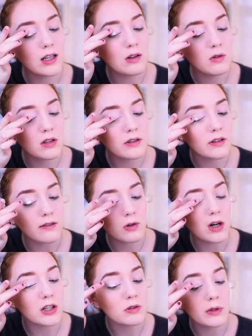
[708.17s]
Anyone who's ever
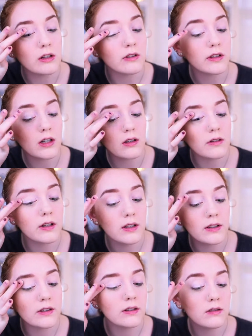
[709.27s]
watched me knows I use
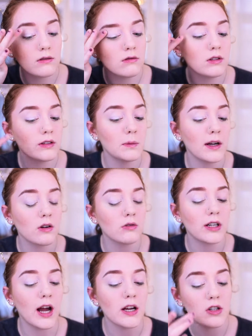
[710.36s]
this. It's my
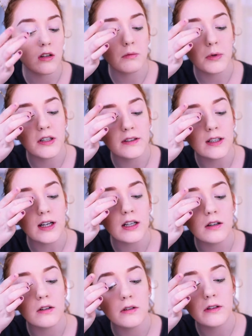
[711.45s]
only eyeshadow base that I
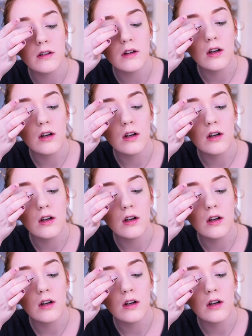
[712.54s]
used.